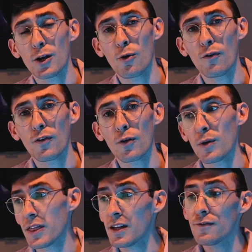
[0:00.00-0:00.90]
I go over
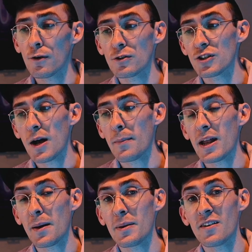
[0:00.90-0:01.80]
within Photoshop might
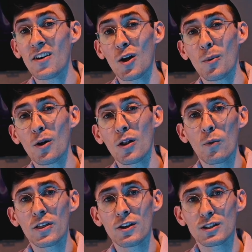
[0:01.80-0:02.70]
not be available
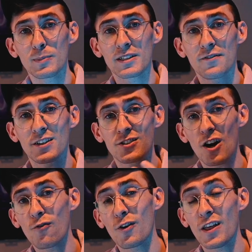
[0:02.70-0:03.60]
with your specific
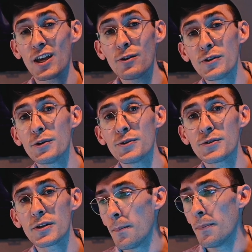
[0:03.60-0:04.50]
software that you use,
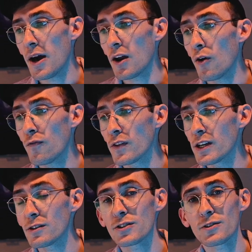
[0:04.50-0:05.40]
but hopefully
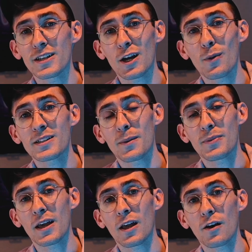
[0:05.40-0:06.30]
you'll still take away
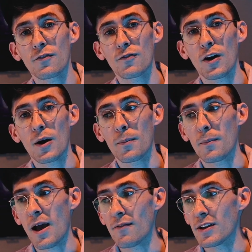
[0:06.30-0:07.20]
something from
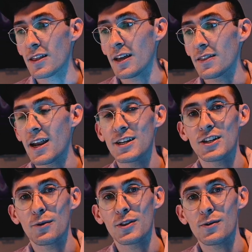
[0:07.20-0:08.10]
everything that I
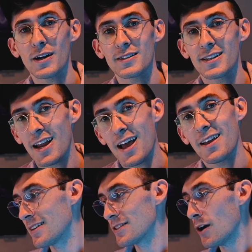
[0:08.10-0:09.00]
share with you guys today.
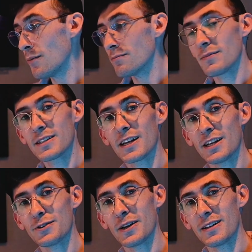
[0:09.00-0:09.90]
So let's get
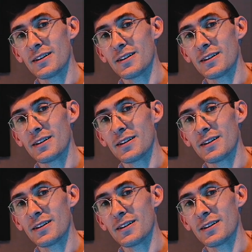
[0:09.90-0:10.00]
into it.